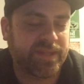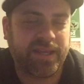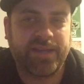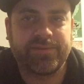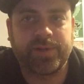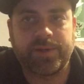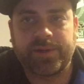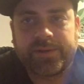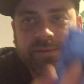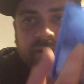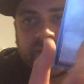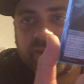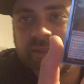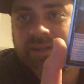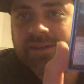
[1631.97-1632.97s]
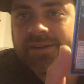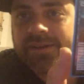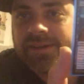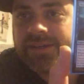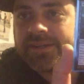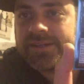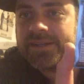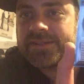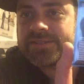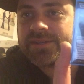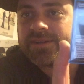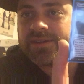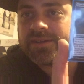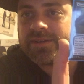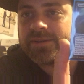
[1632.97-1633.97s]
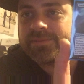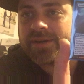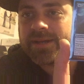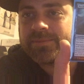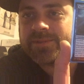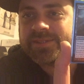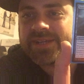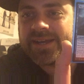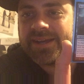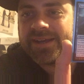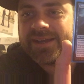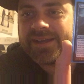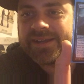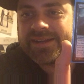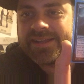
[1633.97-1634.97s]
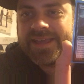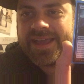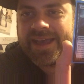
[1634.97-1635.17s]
Have a heart. All right, Nezahal, Primal Tide.